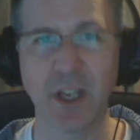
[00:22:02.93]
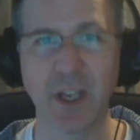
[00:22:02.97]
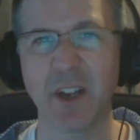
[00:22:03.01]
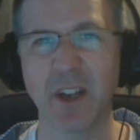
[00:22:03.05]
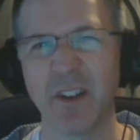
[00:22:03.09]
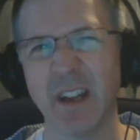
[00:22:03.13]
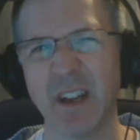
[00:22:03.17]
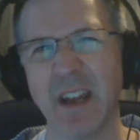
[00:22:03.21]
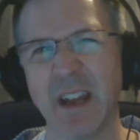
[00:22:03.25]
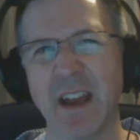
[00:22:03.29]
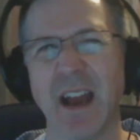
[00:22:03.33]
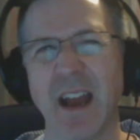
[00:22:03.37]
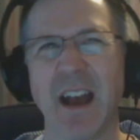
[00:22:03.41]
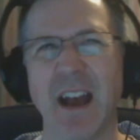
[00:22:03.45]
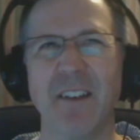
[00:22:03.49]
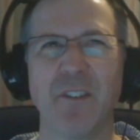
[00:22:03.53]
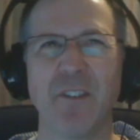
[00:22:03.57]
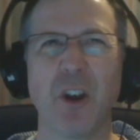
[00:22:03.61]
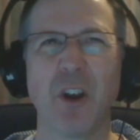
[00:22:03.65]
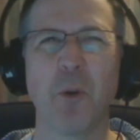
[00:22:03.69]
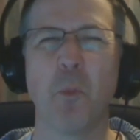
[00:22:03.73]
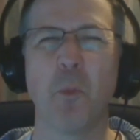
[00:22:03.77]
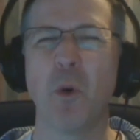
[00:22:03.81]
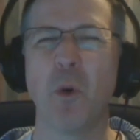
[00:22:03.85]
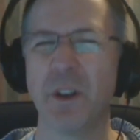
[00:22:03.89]
So
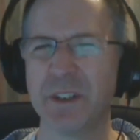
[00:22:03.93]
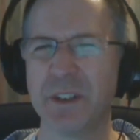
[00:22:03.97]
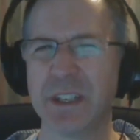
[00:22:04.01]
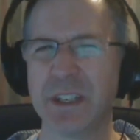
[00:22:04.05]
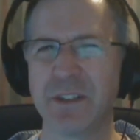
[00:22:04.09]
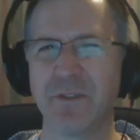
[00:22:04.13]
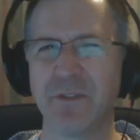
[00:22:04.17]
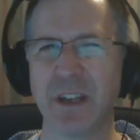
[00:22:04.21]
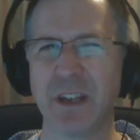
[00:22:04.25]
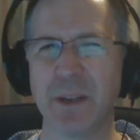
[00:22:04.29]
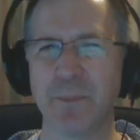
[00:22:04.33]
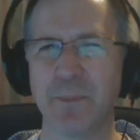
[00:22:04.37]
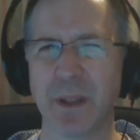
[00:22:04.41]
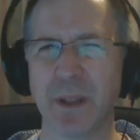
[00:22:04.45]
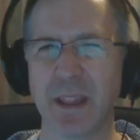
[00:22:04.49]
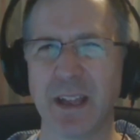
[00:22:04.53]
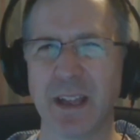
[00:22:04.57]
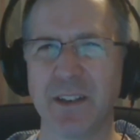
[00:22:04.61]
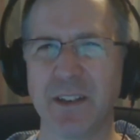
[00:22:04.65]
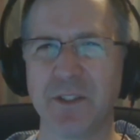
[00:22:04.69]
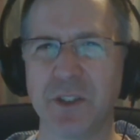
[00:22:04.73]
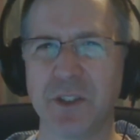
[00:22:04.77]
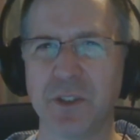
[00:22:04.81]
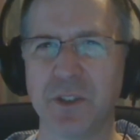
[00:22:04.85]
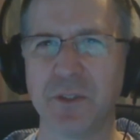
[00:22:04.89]
I've got one degree but
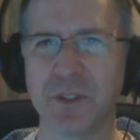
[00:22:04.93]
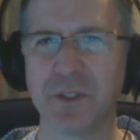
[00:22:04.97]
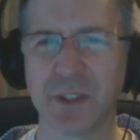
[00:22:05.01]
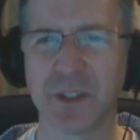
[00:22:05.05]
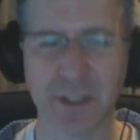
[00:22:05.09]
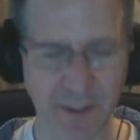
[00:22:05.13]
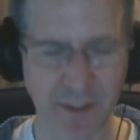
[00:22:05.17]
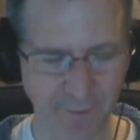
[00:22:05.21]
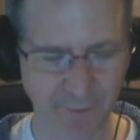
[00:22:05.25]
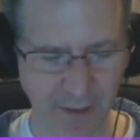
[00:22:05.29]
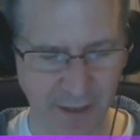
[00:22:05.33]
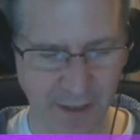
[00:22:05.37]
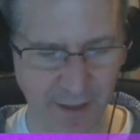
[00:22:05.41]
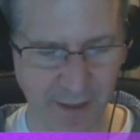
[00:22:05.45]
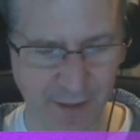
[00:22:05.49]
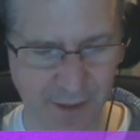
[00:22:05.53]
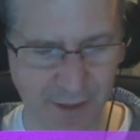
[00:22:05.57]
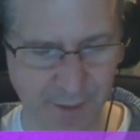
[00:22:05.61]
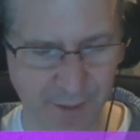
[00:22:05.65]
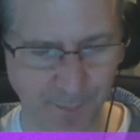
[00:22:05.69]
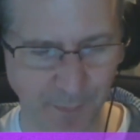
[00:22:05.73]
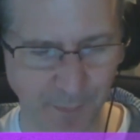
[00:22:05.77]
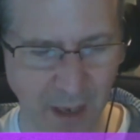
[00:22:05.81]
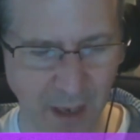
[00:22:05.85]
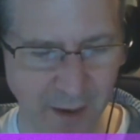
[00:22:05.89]
then two
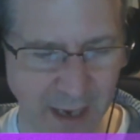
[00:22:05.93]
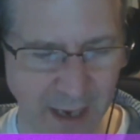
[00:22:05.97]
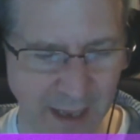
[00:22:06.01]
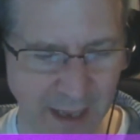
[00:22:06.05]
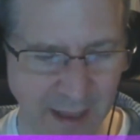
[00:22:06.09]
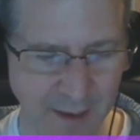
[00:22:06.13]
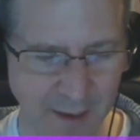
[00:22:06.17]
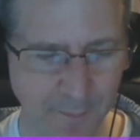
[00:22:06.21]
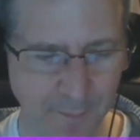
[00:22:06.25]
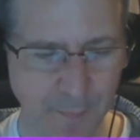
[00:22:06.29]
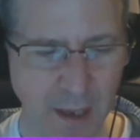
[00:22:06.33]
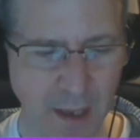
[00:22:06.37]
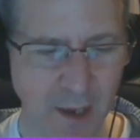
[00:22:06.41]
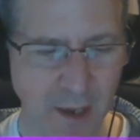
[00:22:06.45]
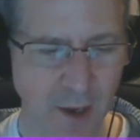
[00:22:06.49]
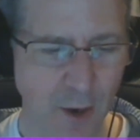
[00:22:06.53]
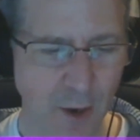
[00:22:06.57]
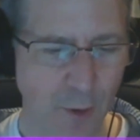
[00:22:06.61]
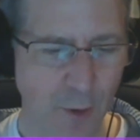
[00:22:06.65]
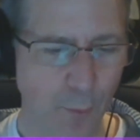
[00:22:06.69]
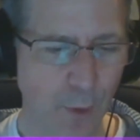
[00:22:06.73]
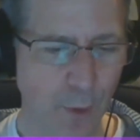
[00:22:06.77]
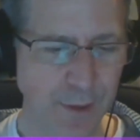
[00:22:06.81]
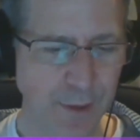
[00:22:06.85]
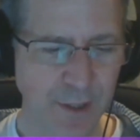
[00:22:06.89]
certificates. Okay then,
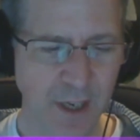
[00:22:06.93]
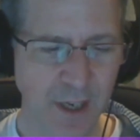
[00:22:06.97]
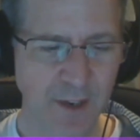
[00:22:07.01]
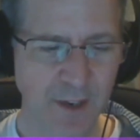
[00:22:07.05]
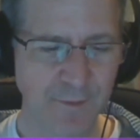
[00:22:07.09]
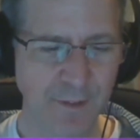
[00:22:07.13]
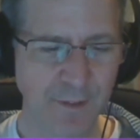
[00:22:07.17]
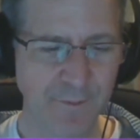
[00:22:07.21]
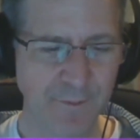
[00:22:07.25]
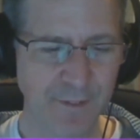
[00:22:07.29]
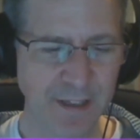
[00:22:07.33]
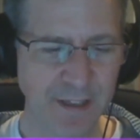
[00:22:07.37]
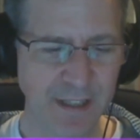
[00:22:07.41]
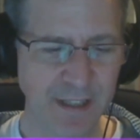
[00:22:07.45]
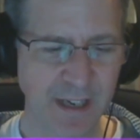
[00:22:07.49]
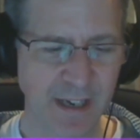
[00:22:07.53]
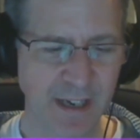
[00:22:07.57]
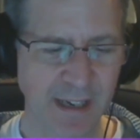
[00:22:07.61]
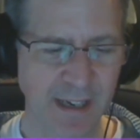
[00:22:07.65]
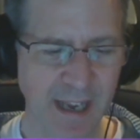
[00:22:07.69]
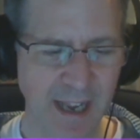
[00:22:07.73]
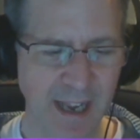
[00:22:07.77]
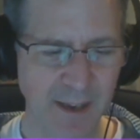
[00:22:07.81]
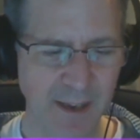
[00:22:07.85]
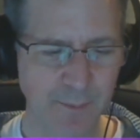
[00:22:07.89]
what other video
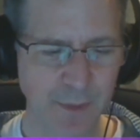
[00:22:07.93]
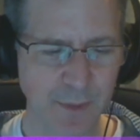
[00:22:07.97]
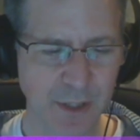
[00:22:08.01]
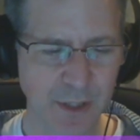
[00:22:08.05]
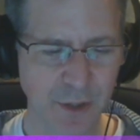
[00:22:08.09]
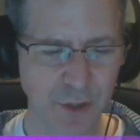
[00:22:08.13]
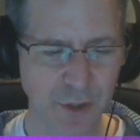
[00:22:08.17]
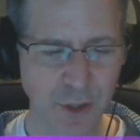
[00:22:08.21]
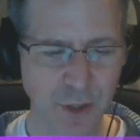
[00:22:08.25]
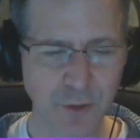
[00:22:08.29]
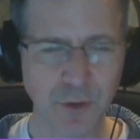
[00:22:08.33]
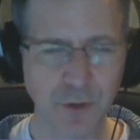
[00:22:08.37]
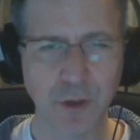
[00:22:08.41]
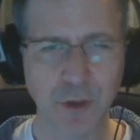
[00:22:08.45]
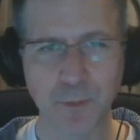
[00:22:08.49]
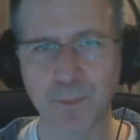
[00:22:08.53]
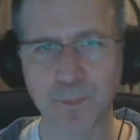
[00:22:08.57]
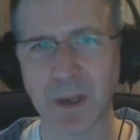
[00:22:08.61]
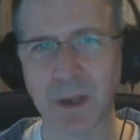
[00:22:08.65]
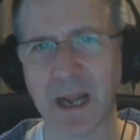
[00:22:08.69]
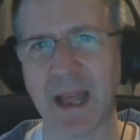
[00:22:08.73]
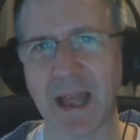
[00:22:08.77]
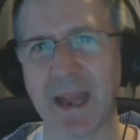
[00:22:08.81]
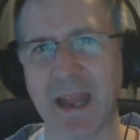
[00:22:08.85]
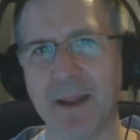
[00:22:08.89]
games do you
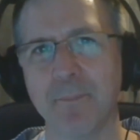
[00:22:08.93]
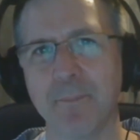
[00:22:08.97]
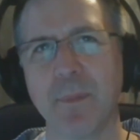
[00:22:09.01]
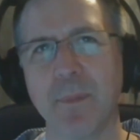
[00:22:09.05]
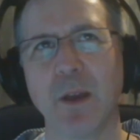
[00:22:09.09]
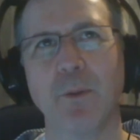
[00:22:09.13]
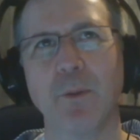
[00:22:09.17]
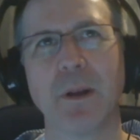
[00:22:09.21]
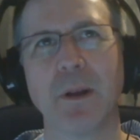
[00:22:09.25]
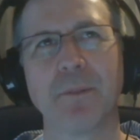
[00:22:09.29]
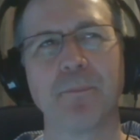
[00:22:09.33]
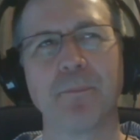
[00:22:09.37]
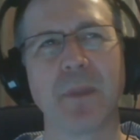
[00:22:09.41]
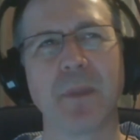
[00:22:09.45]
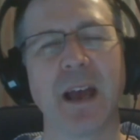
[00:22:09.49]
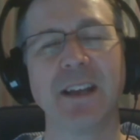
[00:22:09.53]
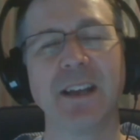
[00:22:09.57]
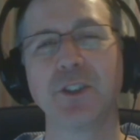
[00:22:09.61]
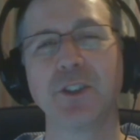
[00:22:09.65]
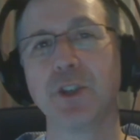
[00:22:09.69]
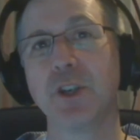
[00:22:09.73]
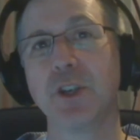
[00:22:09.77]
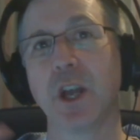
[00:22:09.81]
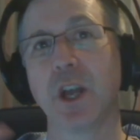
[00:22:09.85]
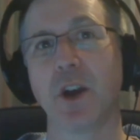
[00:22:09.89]
play? Well,
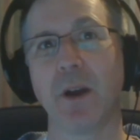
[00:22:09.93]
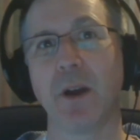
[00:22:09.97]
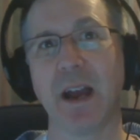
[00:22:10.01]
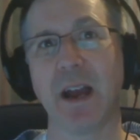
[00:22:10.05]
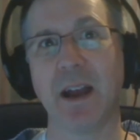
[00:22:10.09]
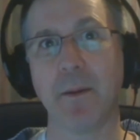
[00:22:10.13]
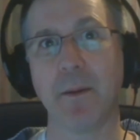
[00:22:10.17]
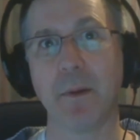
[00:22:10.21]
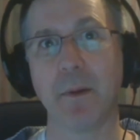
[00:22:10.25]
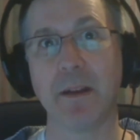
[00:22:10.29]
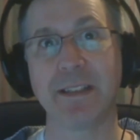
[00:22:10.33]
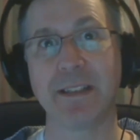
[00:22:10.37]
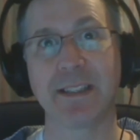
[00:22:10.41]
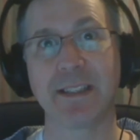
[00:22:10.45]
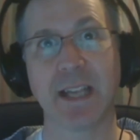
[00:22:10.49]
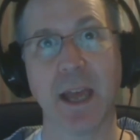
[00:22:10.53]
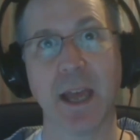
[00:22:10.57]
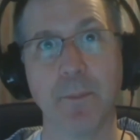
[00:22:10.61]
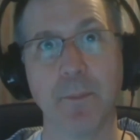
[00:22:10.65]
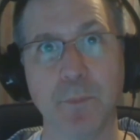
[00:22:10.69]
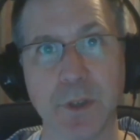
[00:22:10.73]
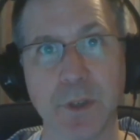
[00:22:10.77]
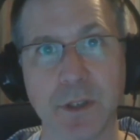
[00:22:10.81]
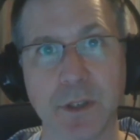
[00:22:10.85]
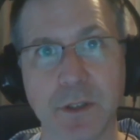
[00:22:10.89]
as you know, I'm
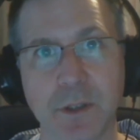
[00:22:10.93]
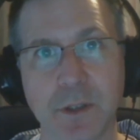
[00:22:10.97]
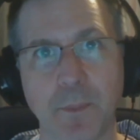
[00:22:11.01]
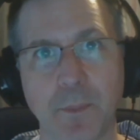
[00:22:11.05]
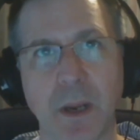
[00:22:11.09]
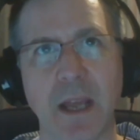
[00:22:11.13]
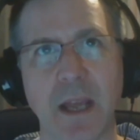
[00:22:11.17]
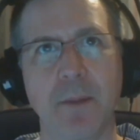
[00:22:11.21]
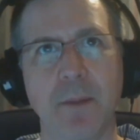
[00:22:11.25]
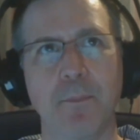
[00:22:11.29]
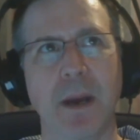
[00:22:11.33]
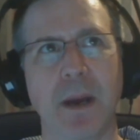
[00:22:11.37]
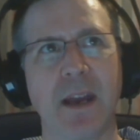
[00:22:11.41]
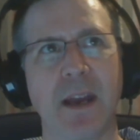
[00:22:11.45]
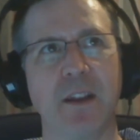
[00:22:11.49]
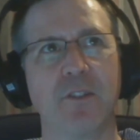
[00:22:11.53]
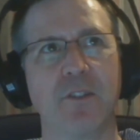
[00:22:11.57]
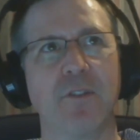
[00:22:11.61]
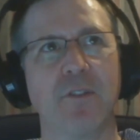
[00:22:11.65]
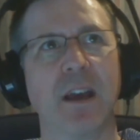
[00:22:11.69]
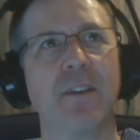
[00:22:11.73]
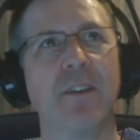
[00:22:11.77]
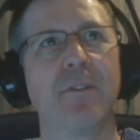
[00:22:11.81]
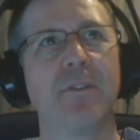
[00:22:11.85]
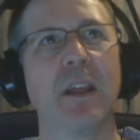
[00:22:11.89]
attempting to play
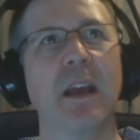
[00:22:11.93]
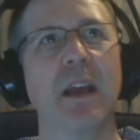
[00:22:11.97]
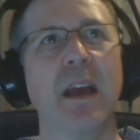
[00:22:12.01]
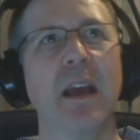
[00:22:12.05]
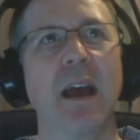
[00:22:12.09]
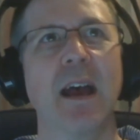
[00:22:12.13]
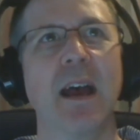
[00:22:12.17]
Minecraft.